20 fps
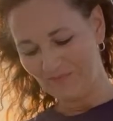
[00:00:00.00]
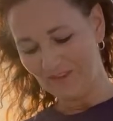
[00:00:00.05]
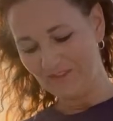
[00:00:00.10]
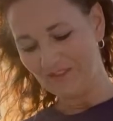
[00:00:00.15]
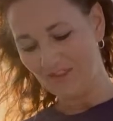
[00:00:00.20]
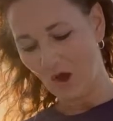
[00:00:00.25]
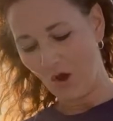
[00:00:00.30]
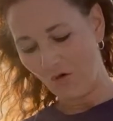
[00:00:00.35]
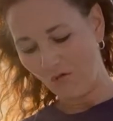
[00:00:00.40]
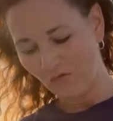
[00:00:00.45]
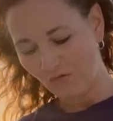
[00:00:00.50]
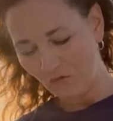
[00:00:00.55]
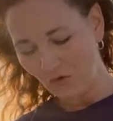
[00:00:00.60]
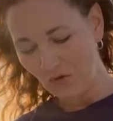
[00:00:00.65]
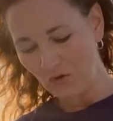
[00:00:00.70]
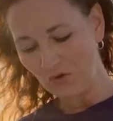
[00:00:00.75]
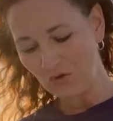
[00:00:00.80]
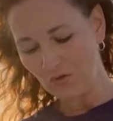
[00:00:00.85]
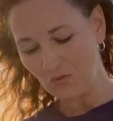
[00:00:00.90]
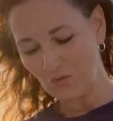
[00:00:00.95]
the
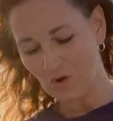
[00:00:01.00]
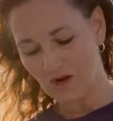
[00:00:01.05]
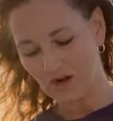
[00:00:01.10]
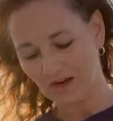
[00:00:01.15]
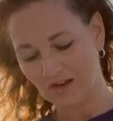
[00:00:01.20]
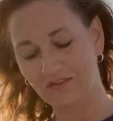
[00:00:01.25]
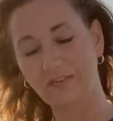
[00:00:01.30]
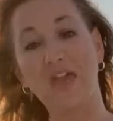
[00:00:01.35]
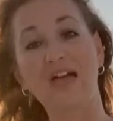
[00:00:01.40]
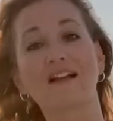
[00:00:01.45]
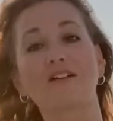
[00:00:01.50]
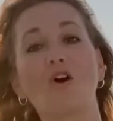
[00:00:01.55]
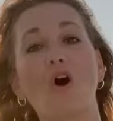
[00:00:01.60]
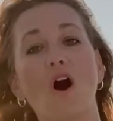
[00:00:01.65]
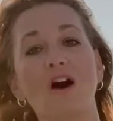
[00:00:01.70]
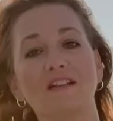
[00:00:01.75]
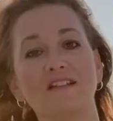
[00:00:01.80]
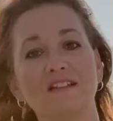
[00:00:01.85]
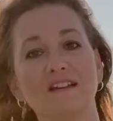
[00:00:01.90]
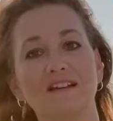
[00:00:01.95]
full work that
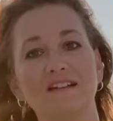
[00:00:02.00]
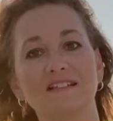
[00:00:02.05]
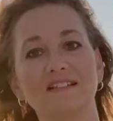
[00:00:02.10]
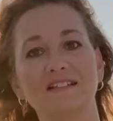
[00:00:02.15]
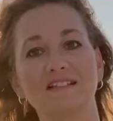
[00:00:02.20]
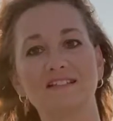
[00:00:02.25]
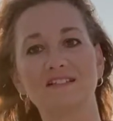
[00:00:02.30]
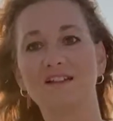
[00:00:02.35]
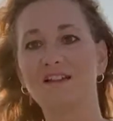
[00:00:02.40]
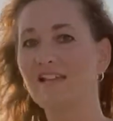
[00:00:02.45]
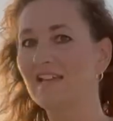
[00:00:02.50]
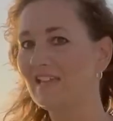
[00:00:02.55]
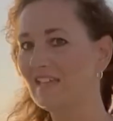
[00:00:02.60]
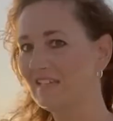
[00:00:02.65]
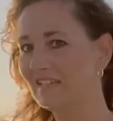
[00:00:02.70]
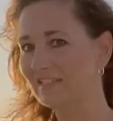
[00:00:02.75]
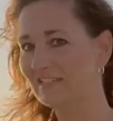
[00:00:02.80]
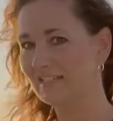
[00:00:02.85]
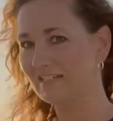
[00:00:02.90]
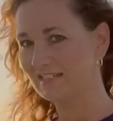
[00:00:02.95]
God does in
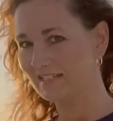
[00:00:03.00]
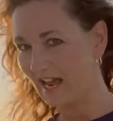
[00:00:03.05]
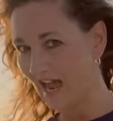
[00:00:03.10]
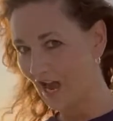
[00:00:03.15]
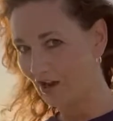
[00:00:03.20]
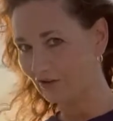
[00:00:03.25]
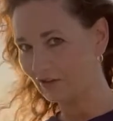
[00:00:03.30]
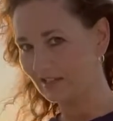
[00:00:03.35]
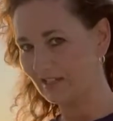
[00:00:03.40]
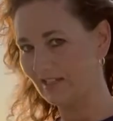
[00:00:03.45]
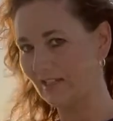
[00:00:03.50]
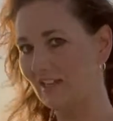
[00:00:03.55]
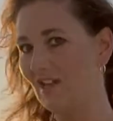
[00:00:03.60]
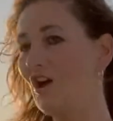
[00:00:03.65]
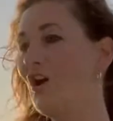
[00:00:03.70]
its entirety